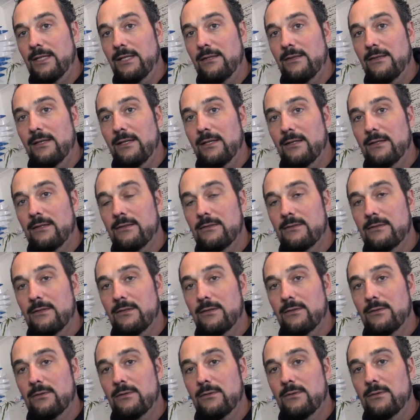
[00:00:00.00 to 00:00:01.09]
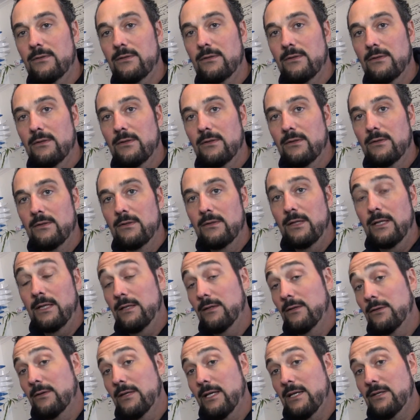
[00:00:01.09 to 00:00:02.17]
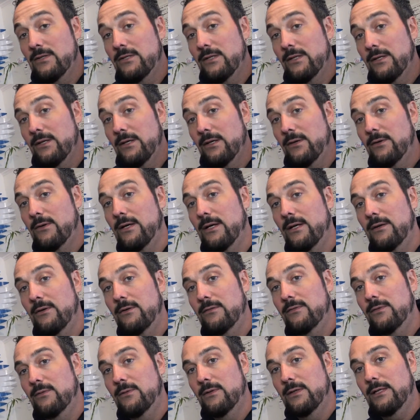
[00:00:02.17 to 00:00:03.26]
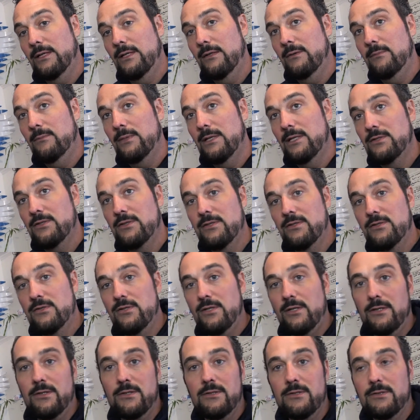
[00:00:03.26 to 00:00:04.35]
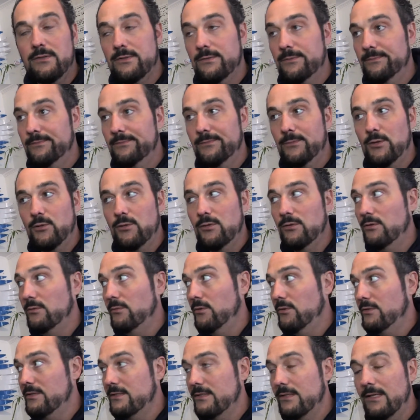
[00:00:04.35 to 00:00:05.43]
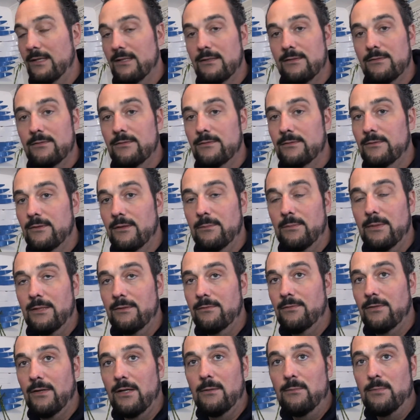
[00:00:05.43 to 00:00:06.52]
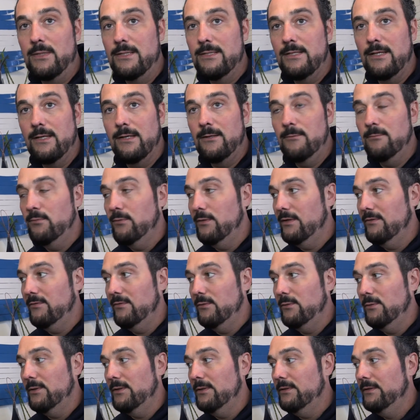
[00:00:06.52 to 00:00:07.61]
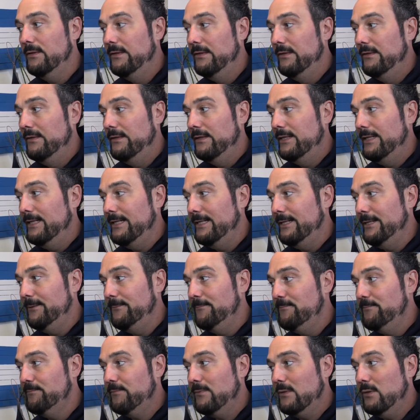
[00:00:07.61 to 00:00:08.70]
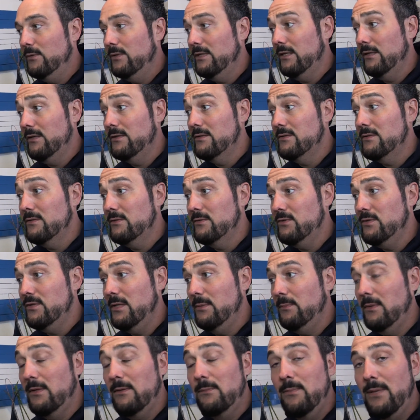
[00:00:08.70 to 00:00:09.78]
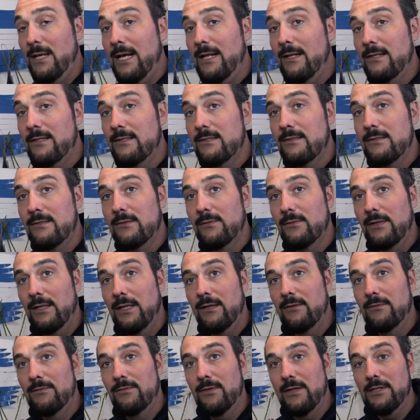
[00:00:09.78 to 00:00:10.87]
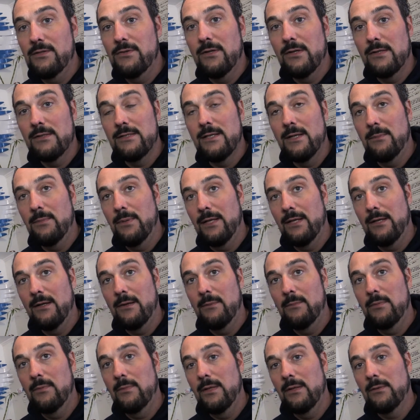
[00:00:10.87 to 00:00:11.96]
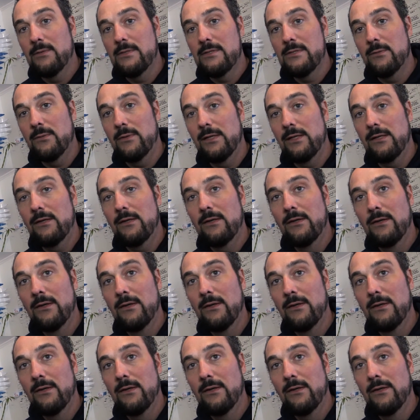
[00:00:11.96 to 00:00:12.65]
anything to any location in Colorado if you want to get benches, chairs, cornhole board sets, a big fire pit setup, whatever you want. We can also ship on pallets. We have freight trucks that pick up about once a week.